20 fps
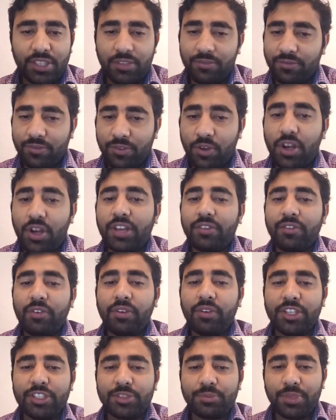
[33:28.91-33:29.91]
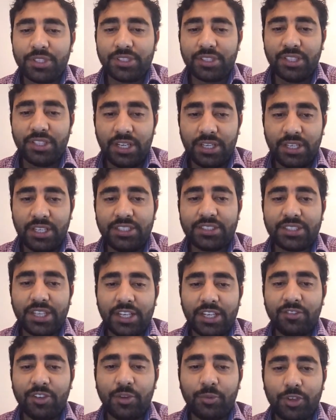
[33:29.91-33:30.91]
If not everyone is present, at least
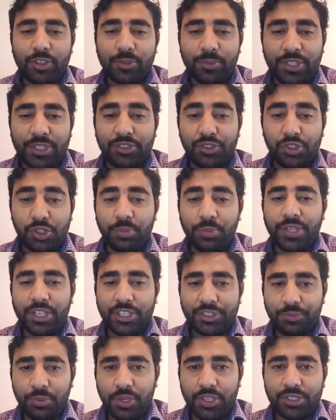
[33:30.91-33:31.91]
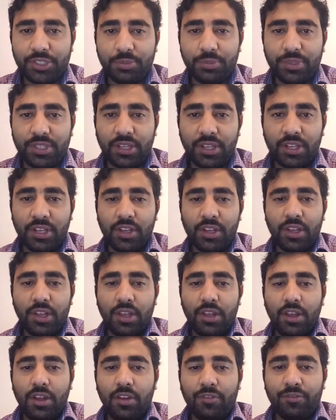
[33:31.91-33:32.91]
head of department should be responsible
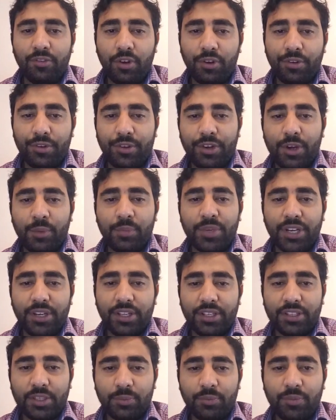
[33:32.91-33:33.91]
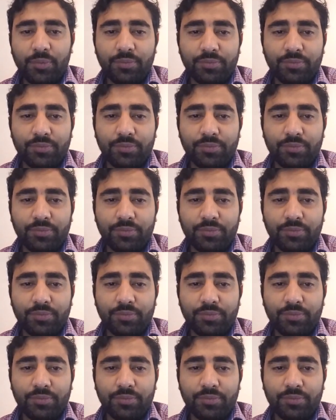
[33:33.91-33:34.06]
for updating the